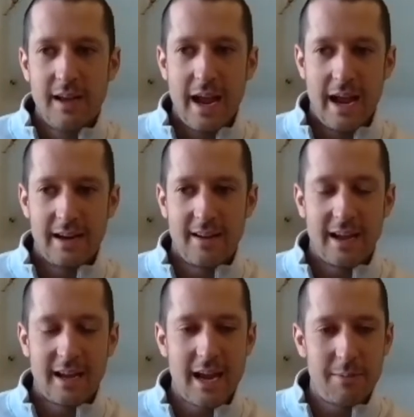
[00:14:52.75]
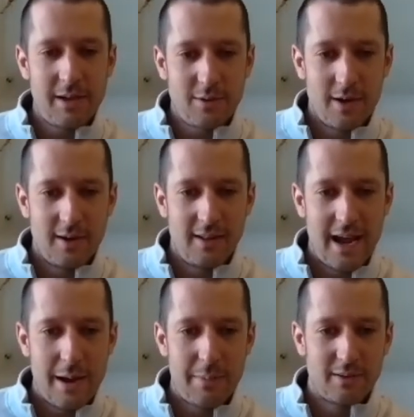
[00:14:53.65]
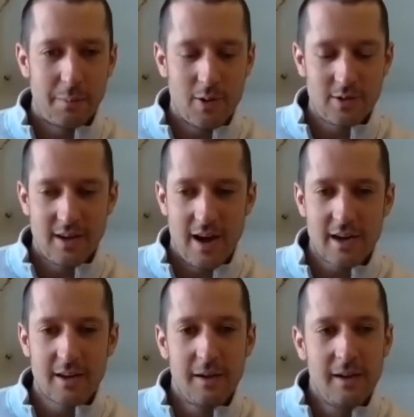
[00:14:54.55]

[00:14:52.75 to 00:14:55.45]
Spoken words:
and came into our lab as a postdoc,